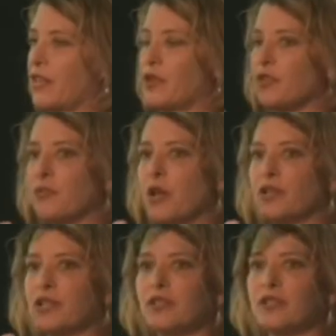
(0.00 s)
those
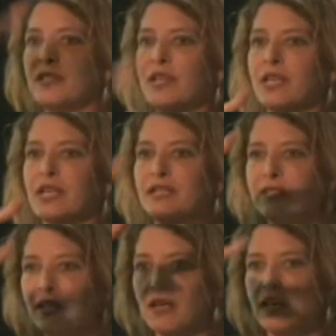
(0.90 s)
molecules can
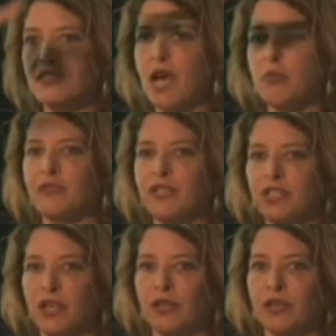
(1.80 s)
sit on top of
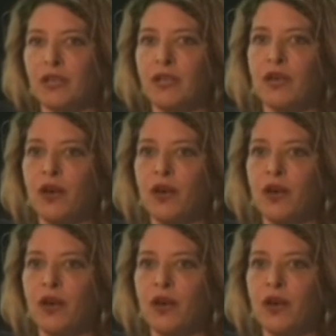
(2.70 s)
each other